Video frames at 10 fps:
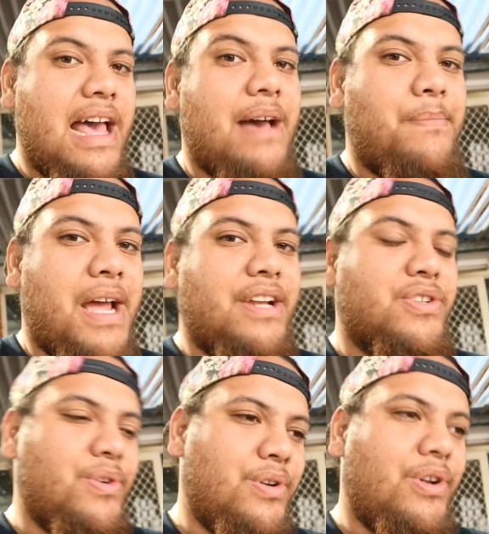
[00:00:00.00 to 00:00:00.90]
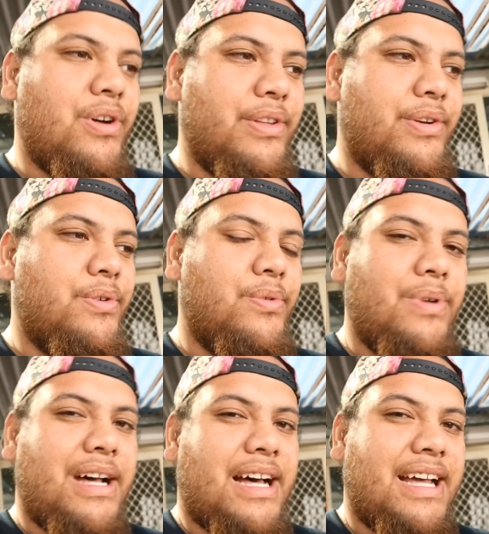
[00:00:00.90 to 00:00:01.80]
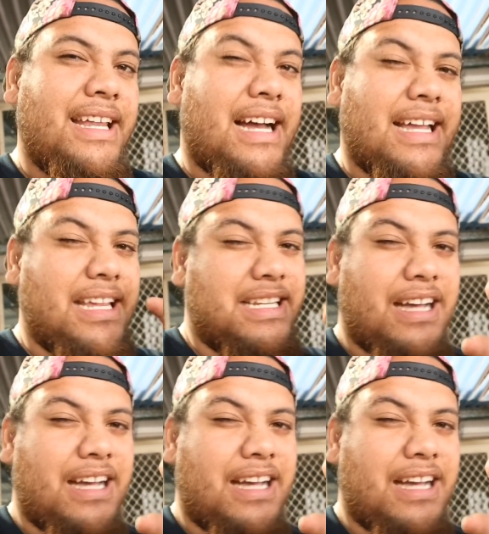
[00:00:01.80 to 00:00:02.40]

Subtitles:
and make sure no little yucky